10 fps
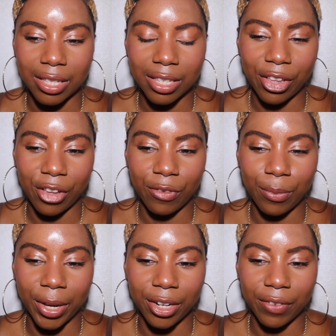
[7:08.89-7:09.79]
So for
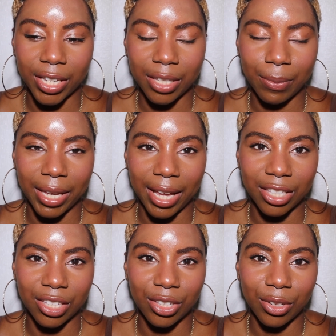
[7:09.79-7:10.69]
my university, we
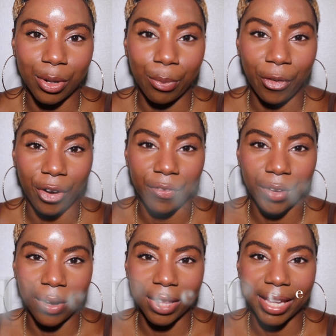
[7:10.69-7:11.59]
had to do a
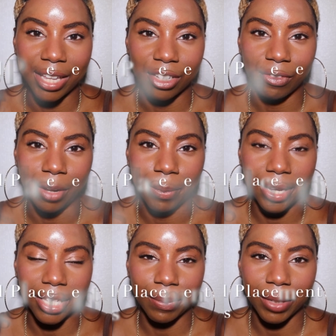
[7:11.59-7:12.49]
profile at the end of our
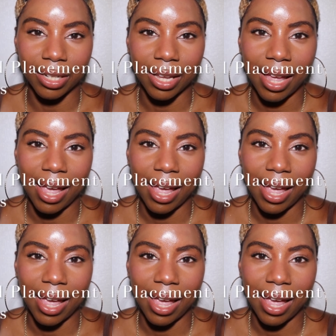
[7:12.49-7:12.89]
placement,